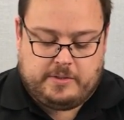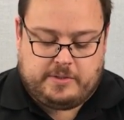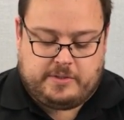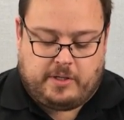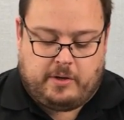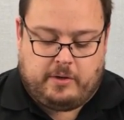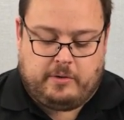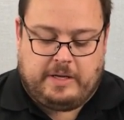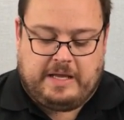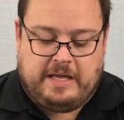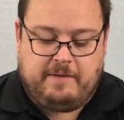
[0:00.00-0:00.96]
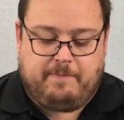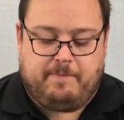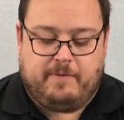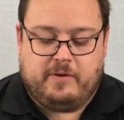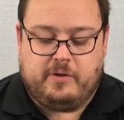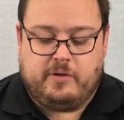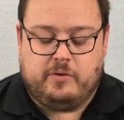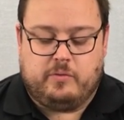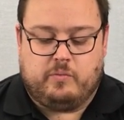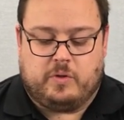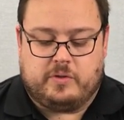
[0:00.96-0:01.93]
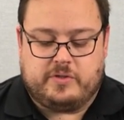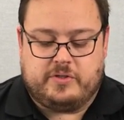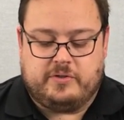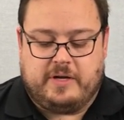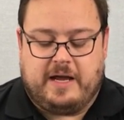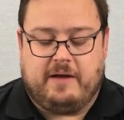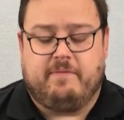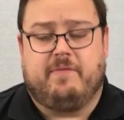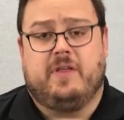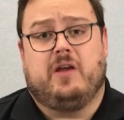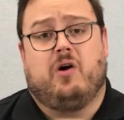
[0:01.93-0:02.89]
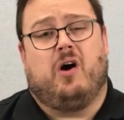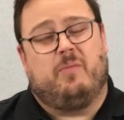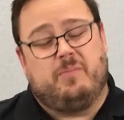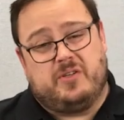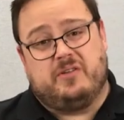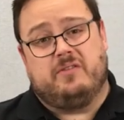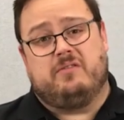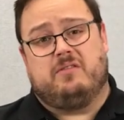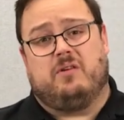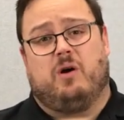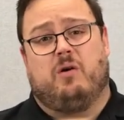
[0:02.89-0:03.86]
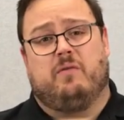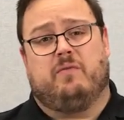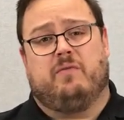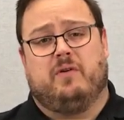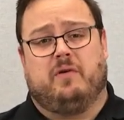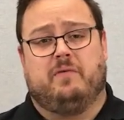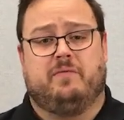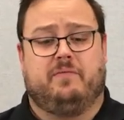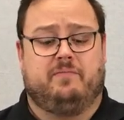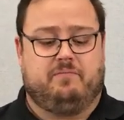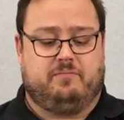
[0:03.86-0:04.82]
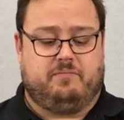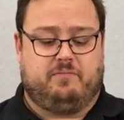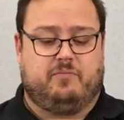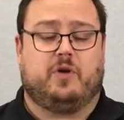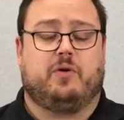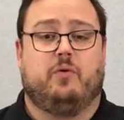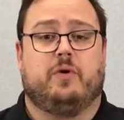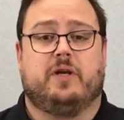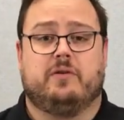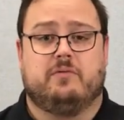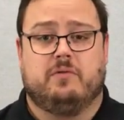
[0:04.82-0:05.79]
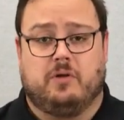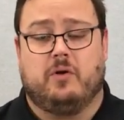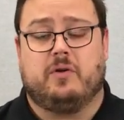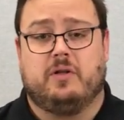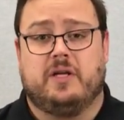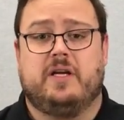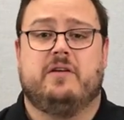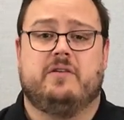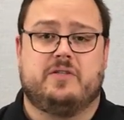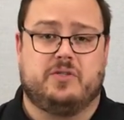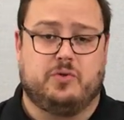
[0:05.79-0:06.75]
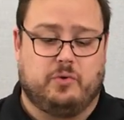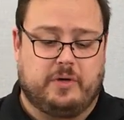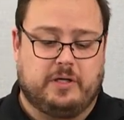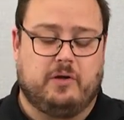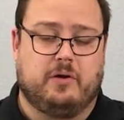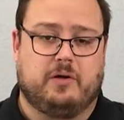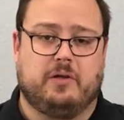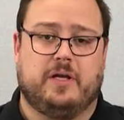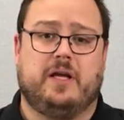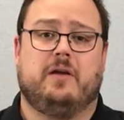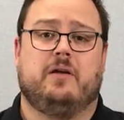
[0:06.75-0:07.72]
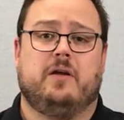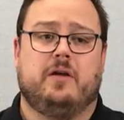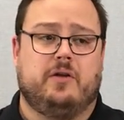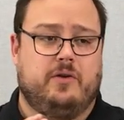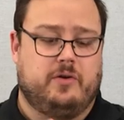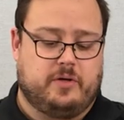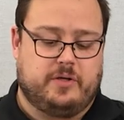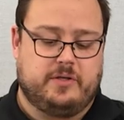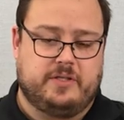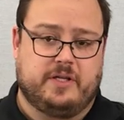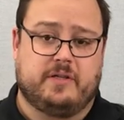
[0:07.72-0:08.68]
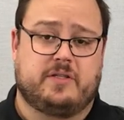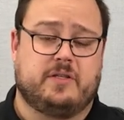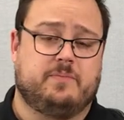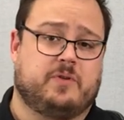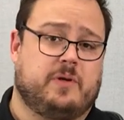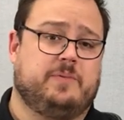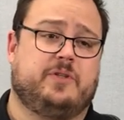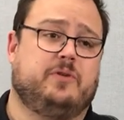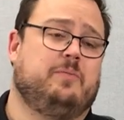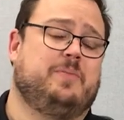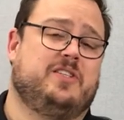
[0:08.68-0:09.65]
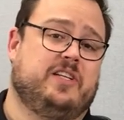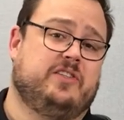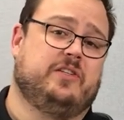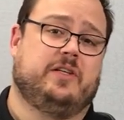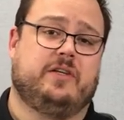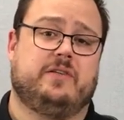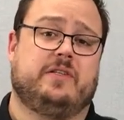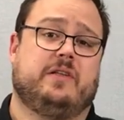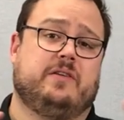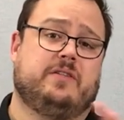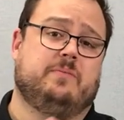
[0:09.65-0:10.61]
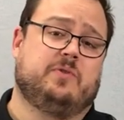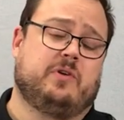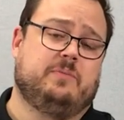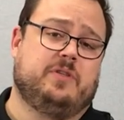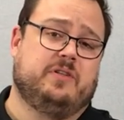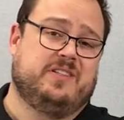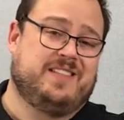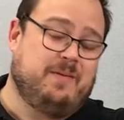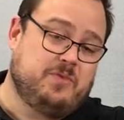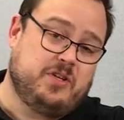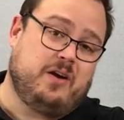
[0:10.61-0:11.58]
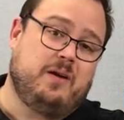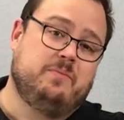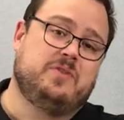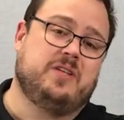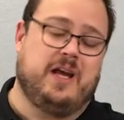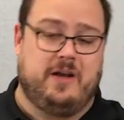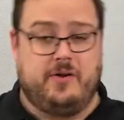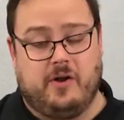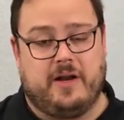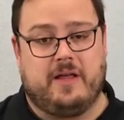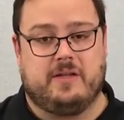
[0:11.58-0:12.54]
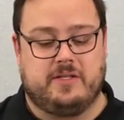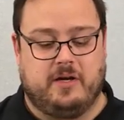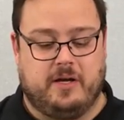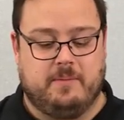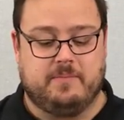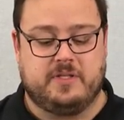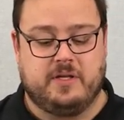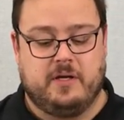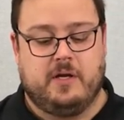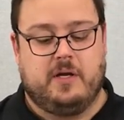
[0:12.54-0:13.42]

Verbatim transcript: So if you want to have the option of recording locally, storing locally, not using the subscription, or potentially using the subscription sometimes and not other times,